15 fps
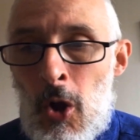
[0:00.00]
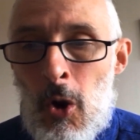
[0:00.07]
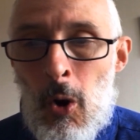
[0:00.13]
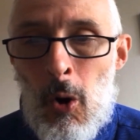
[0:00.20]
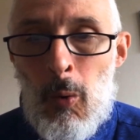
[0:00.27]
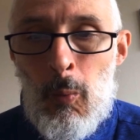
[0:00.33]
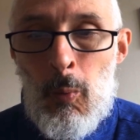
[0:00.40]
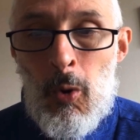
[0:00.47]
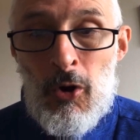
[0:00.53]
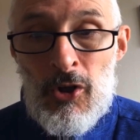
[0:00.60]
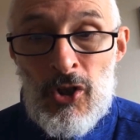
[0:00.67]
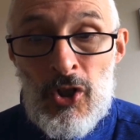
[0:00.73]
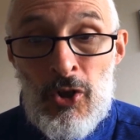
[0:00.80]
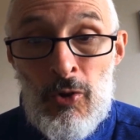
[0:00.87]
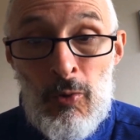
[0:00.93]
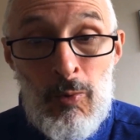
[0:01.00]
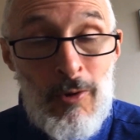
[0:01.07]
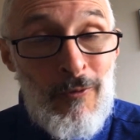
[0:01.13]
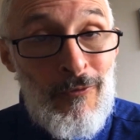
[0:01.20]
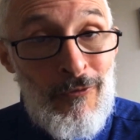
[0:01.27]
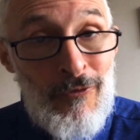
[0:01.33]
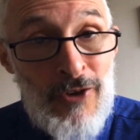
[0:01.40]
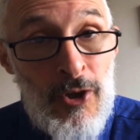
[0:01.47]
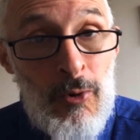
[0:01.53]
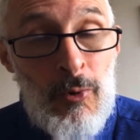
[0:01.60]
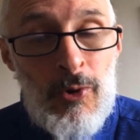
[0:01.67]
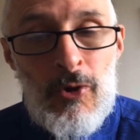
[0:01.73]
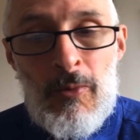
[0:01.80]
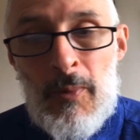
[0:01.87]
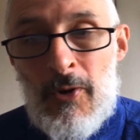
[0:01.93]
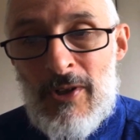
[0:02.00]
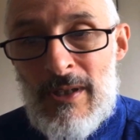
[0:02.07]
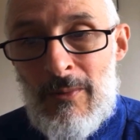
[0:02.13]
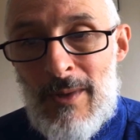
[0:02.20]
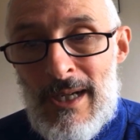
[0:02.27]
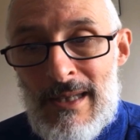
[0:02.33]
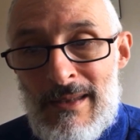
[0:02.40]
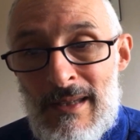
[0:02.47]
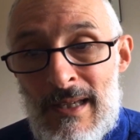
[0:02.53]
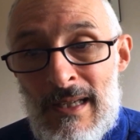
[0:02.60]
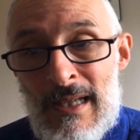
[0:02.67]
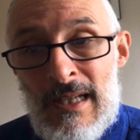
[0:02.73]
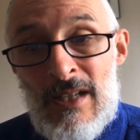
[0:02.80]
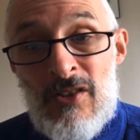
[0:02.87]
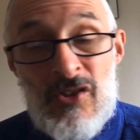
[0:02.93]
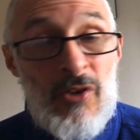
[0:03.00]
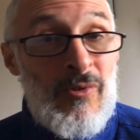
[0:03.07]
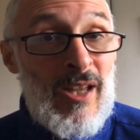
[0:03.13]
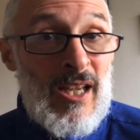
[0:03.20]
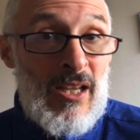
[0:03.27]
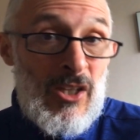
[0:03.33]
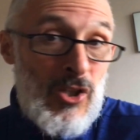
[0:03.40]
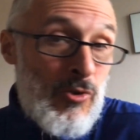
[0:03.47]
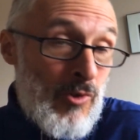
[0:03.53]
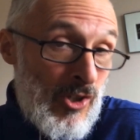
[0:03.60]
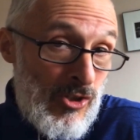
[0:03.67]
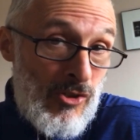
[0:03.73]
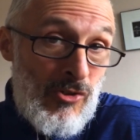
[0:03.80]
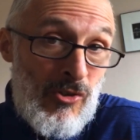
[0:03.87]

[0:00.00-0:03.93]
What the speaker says: on what you will fuel your body with so that you can